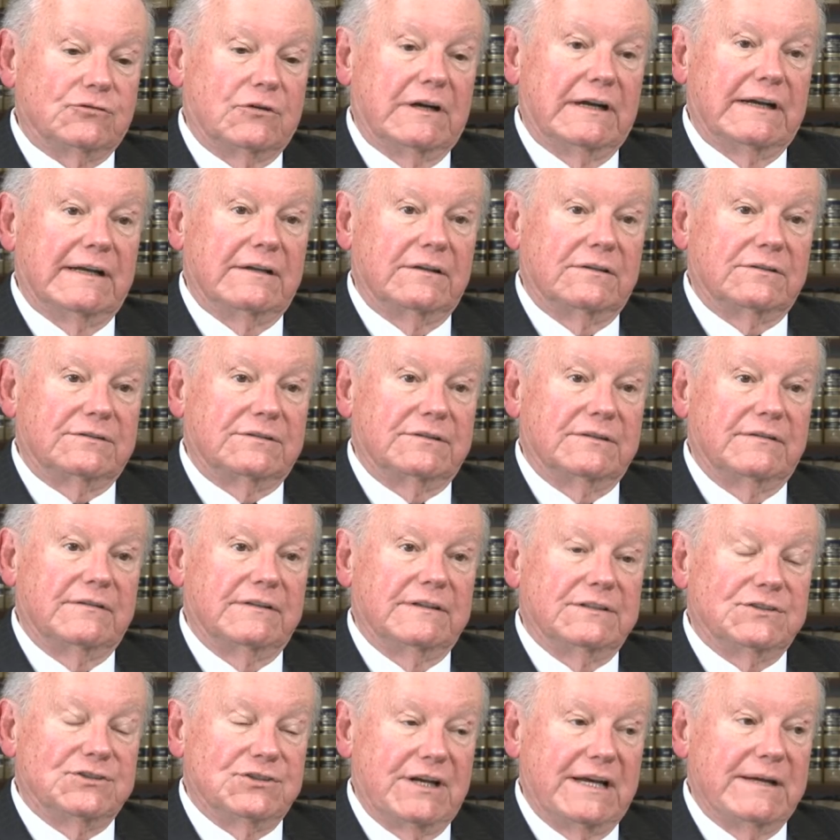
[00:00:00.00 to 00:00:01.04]
trial to
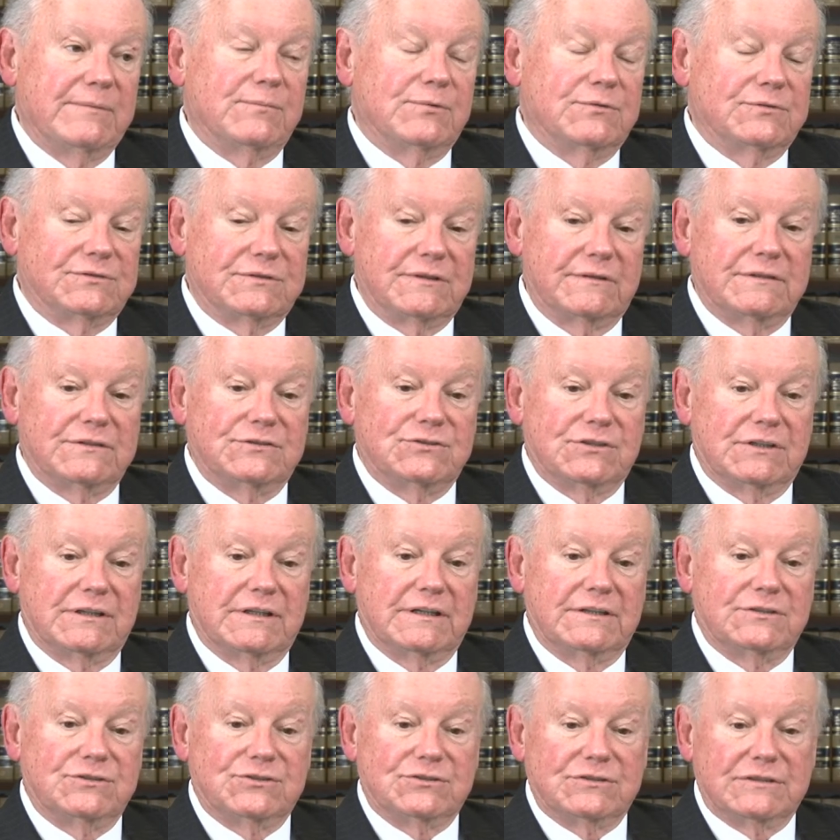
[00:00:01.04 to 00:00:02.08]
the chambers of the
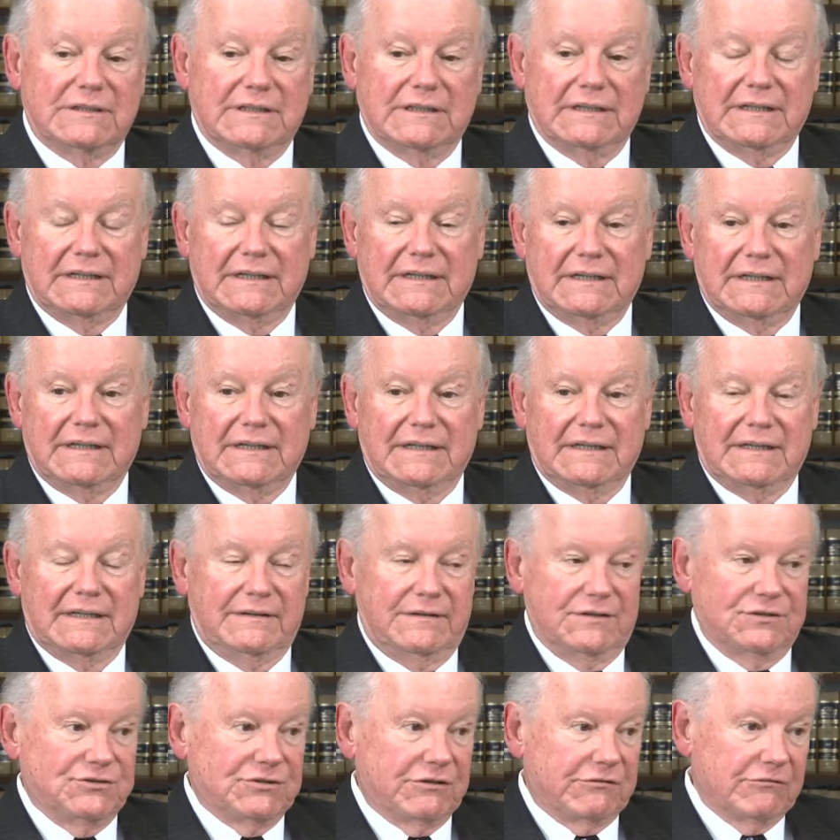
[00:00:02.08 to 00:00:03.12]
judge.
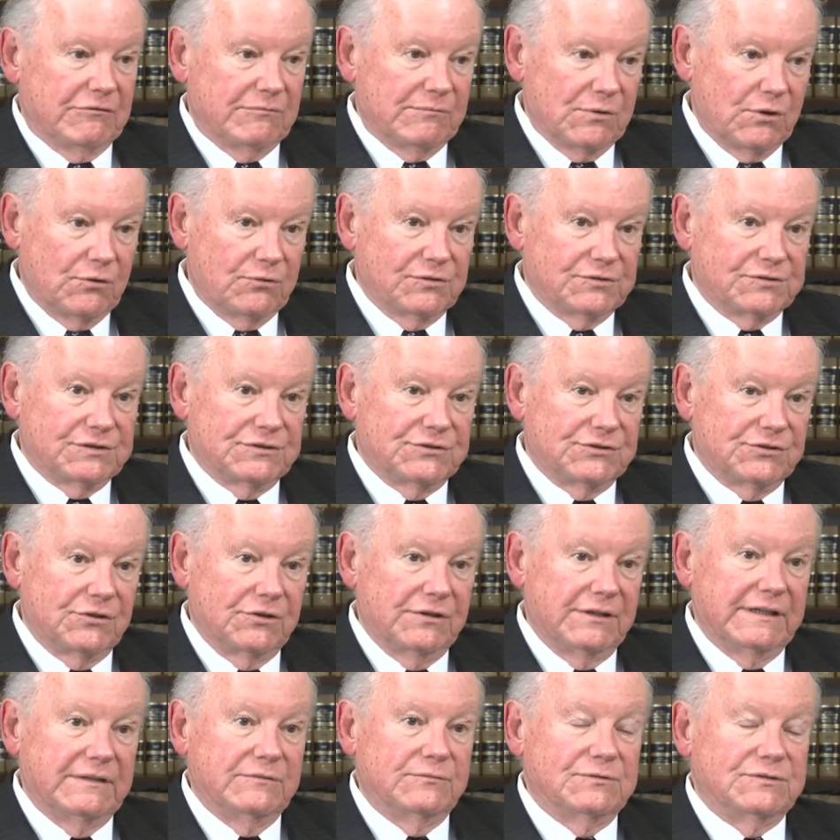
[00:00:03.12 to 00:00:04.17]
The General Motors
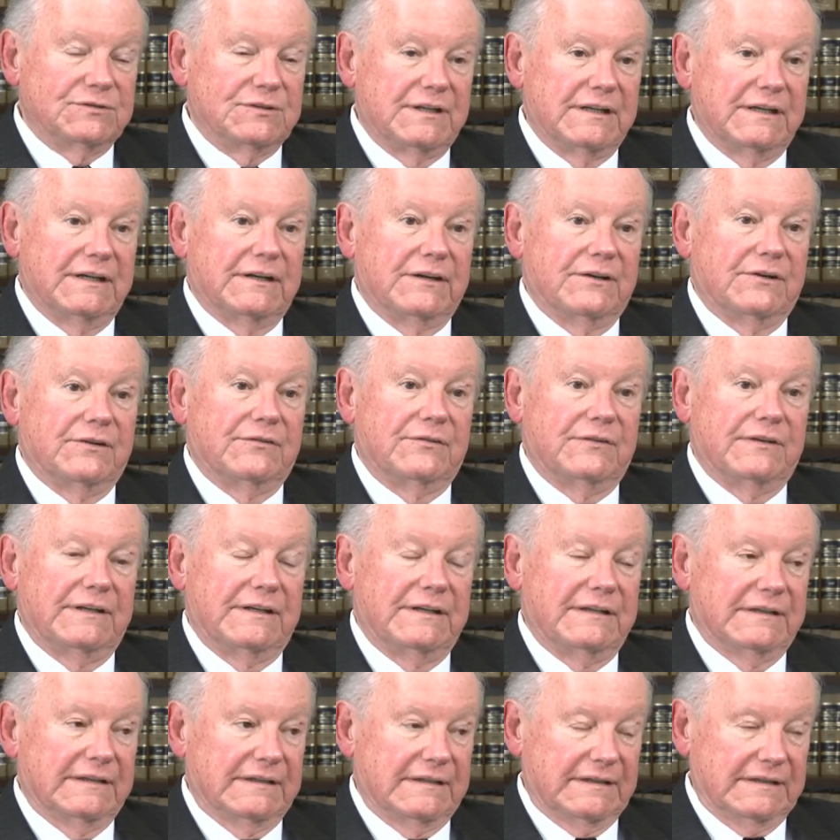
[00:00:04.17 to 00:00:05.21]
attorney was there.
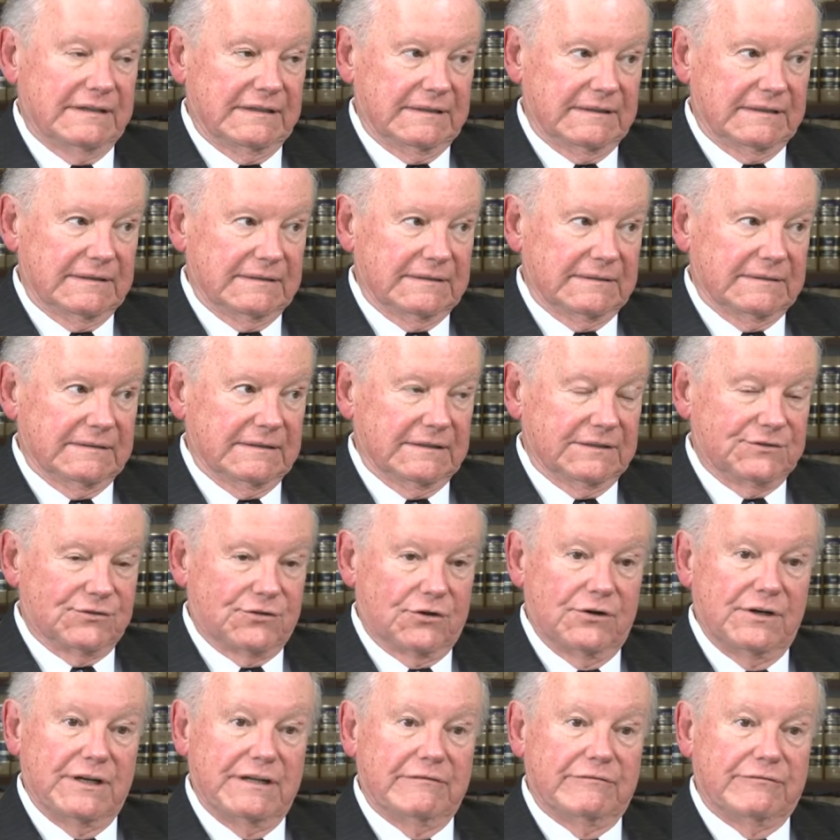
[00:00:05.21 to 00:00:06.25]
The
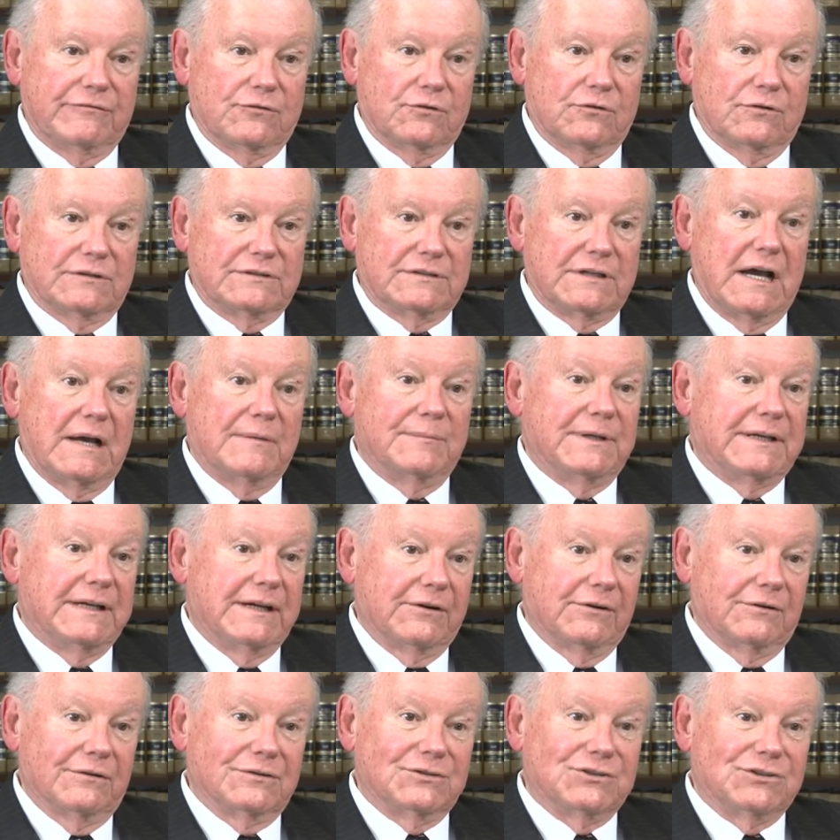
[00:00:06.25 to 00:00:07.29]
attorney for Tom
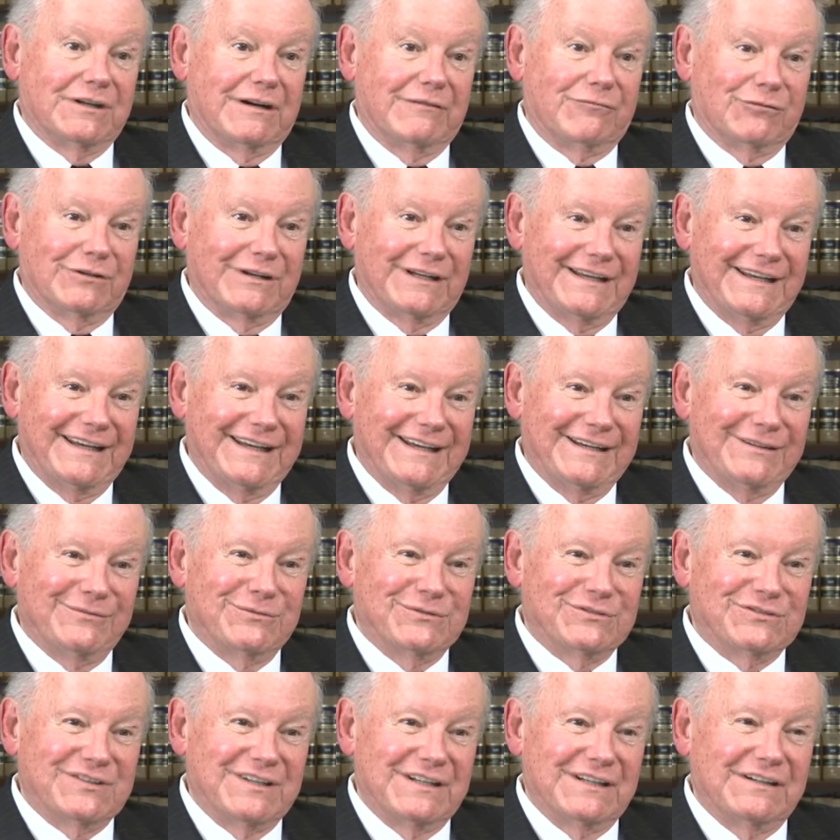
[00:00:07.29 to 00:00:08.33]
Carroll Chevrolet
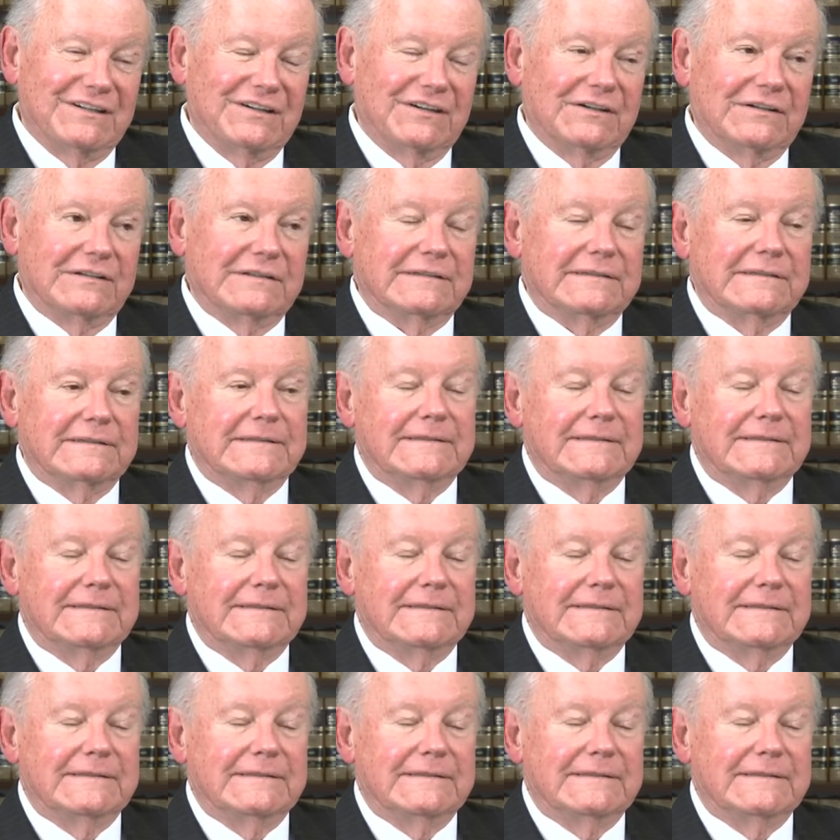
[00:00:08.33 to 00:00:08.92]
was there.